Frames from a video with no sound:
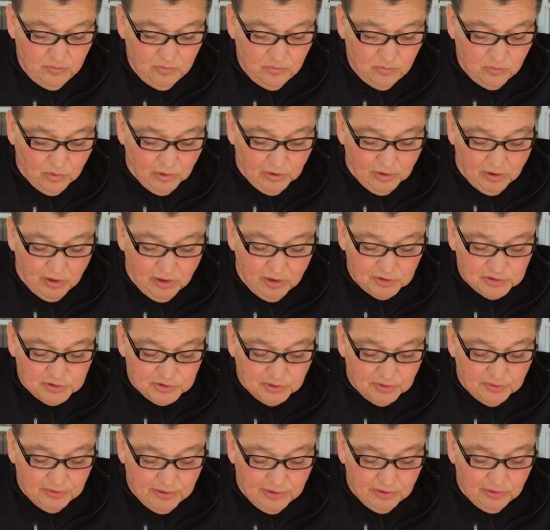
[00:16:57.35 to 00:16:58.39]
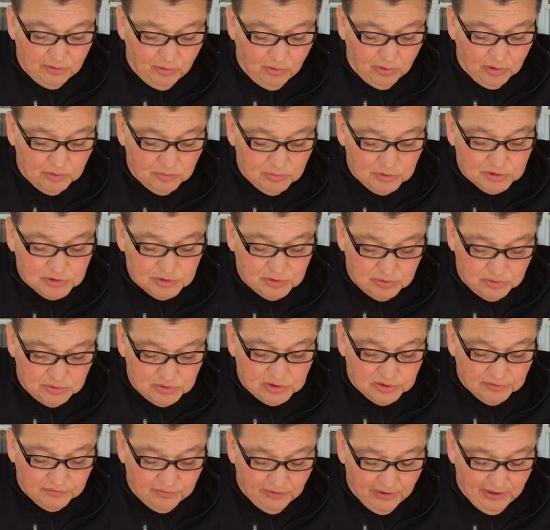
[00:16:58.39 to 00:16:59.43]
where also their Lord was
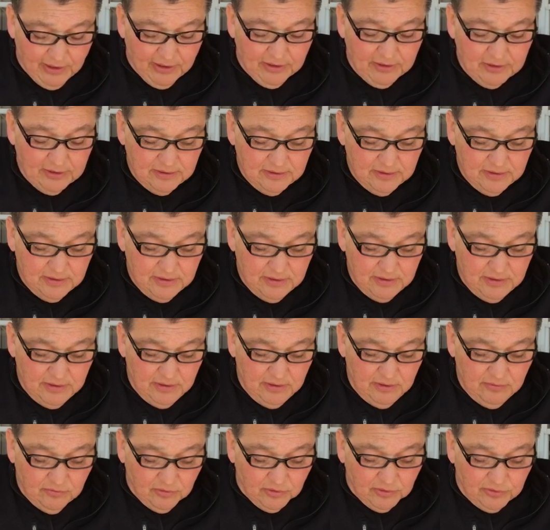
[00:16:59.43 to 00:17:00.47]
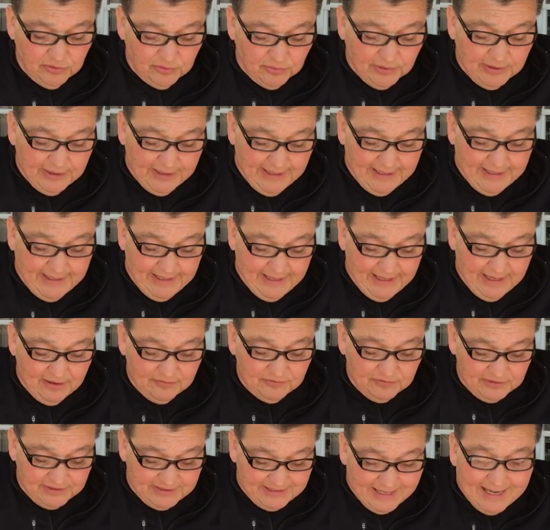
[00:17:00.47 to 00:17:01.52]
crucified. For three and a
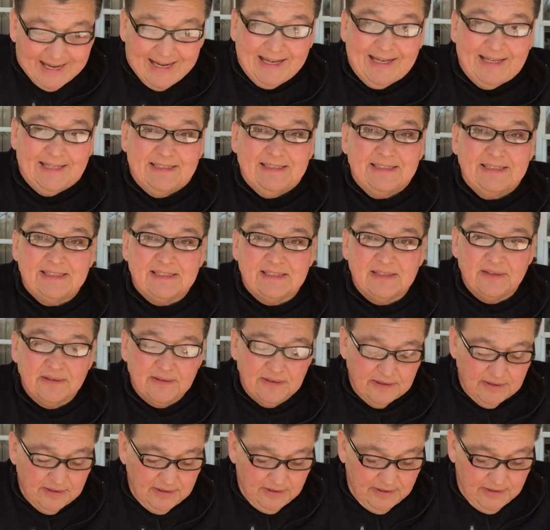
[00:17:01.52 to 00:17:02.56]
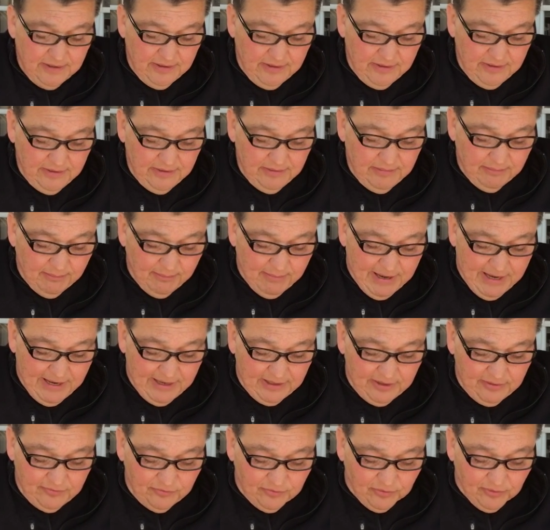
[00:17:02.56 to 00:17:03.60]
half days,
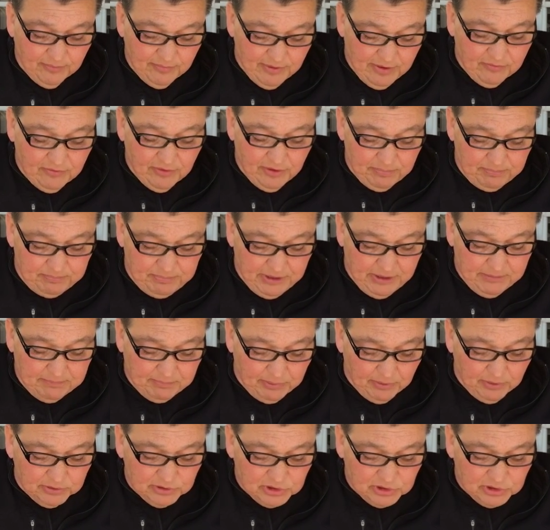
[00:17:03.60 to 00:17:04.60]
men from every people,